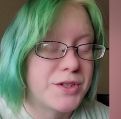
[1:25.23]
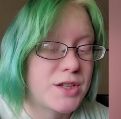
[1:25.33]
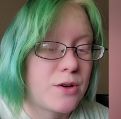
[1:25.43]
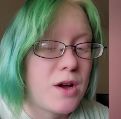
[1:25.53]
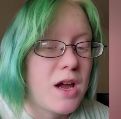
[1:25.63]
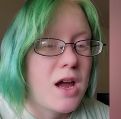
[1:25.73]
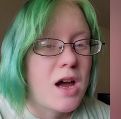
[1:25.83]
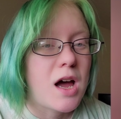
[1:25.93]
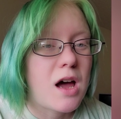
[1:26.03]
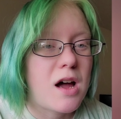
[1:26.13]
So
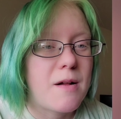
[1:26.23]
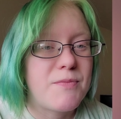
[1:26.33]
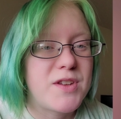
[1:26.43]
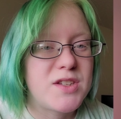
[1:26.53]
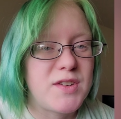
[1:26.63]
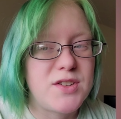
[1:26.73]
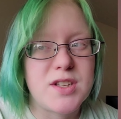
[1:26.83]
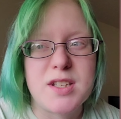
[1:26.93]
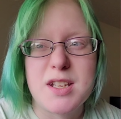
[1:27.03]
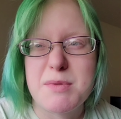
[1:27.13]
this video
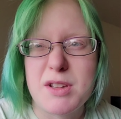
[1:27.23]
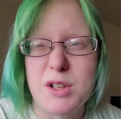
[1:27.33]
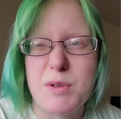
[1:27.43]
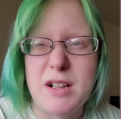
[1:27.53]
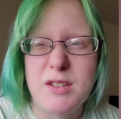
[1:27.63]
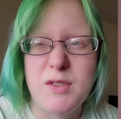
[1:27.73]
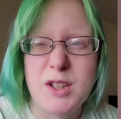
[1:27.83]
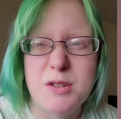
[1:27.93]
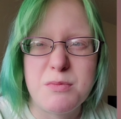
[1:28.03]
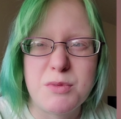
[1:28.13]
is going to take me a little while to
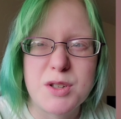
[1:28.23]
film,